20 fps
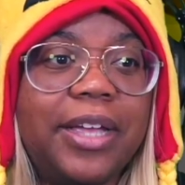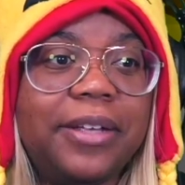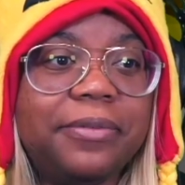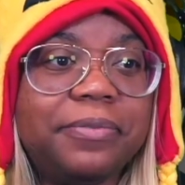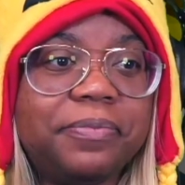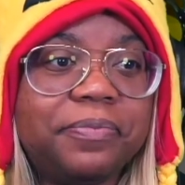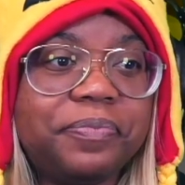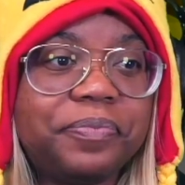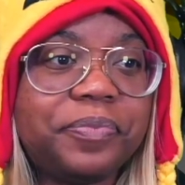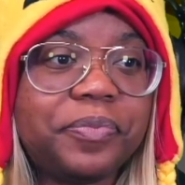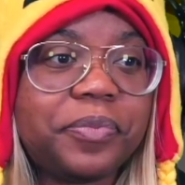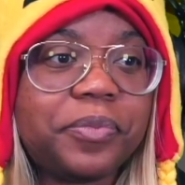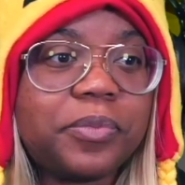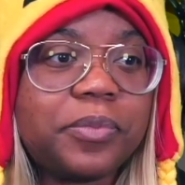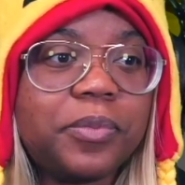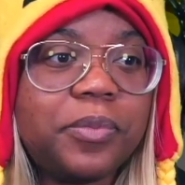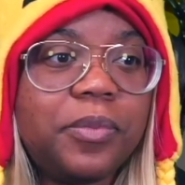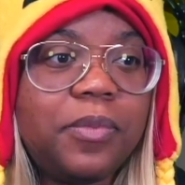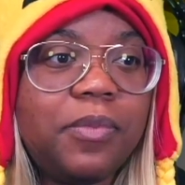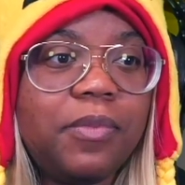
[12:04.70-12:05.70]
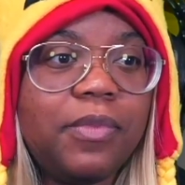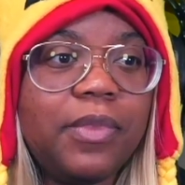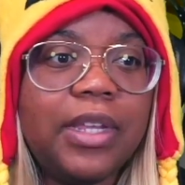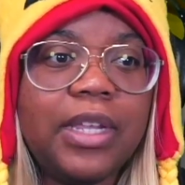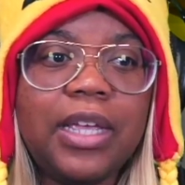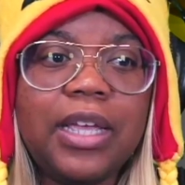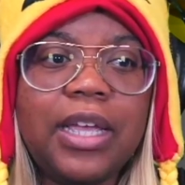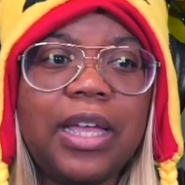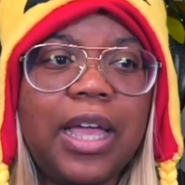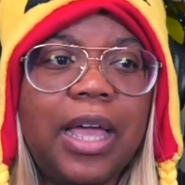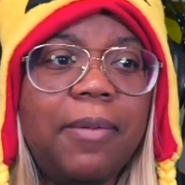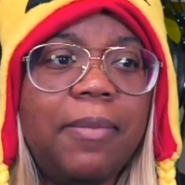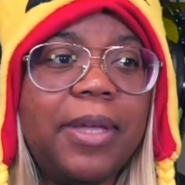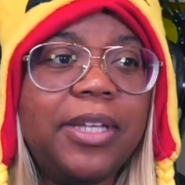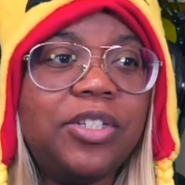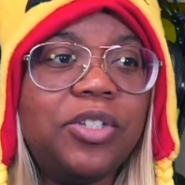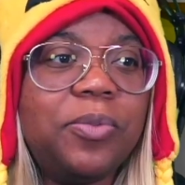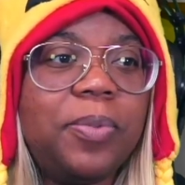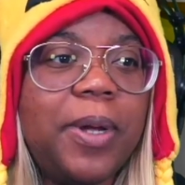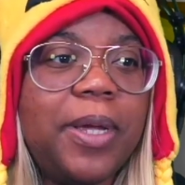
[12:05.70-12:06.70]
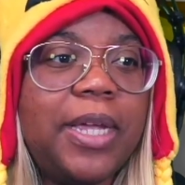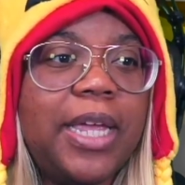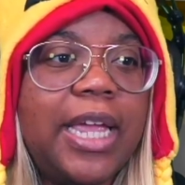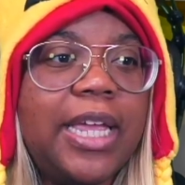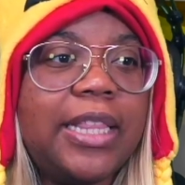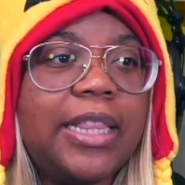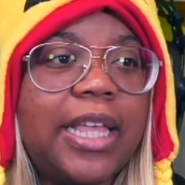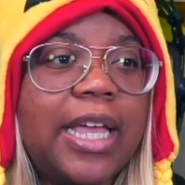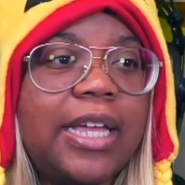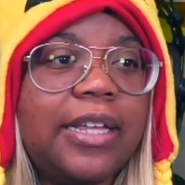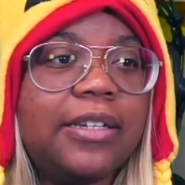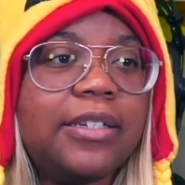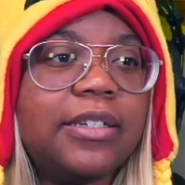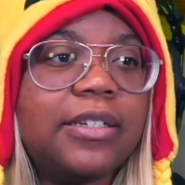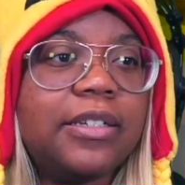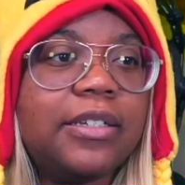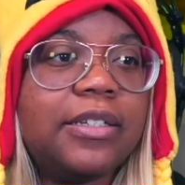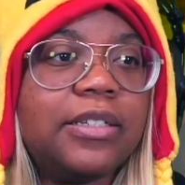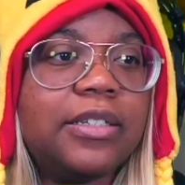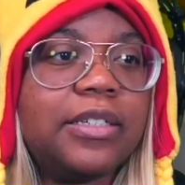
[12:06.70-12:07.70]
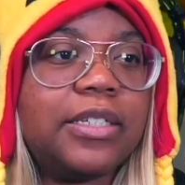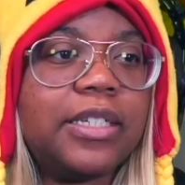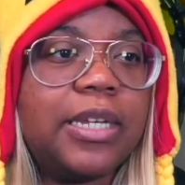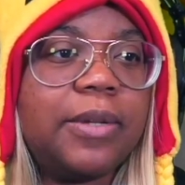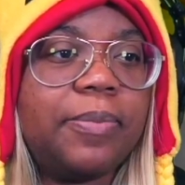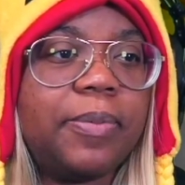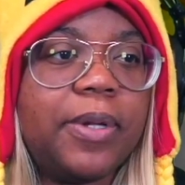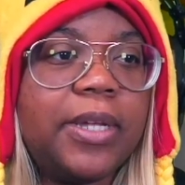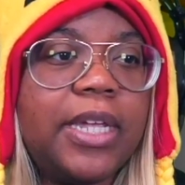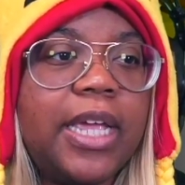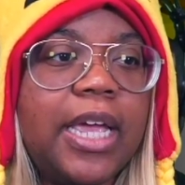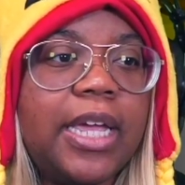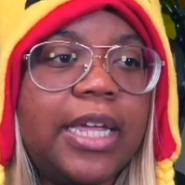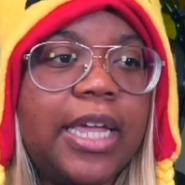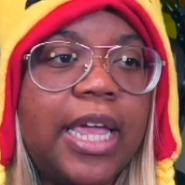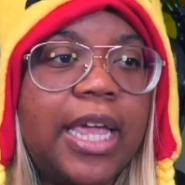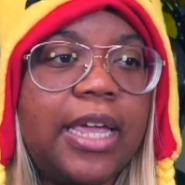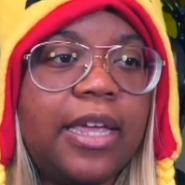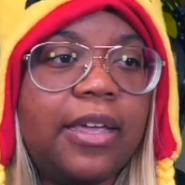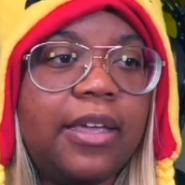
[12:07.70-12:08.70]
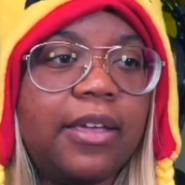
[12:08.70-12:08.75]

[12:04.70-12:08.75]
I imagine you probably ate that. Cake.